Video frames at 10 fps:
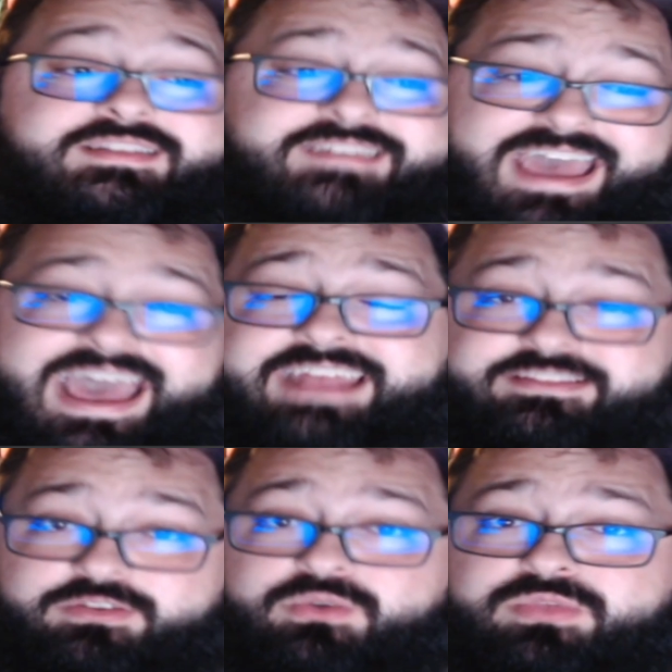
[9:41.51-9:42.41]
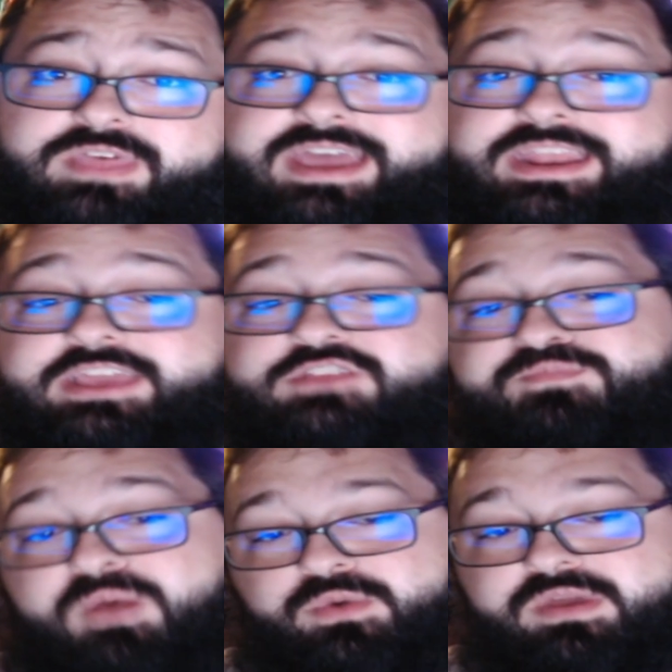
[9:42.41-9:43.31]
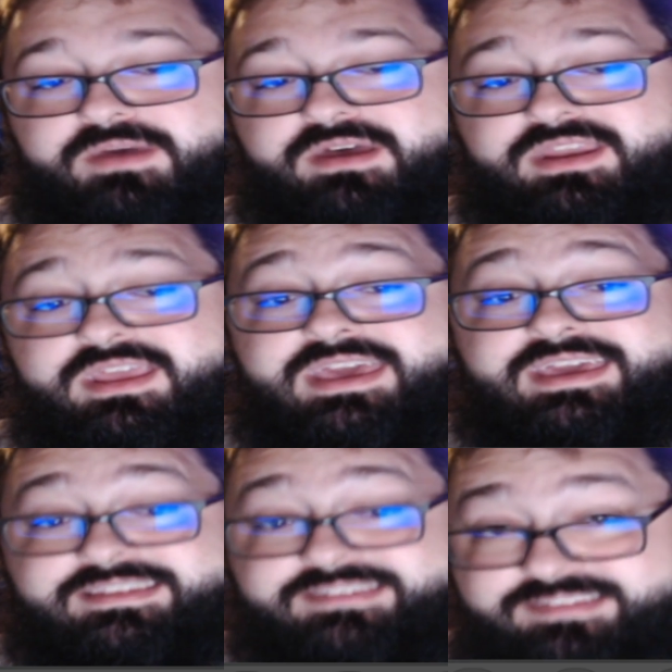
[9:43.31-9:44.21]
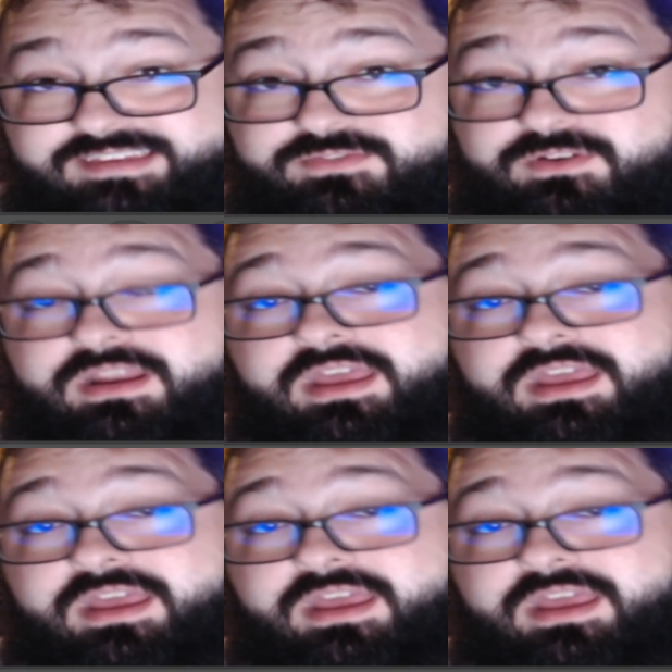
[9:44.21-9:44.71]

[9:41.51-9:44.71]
To add to that, each Pokemon is different,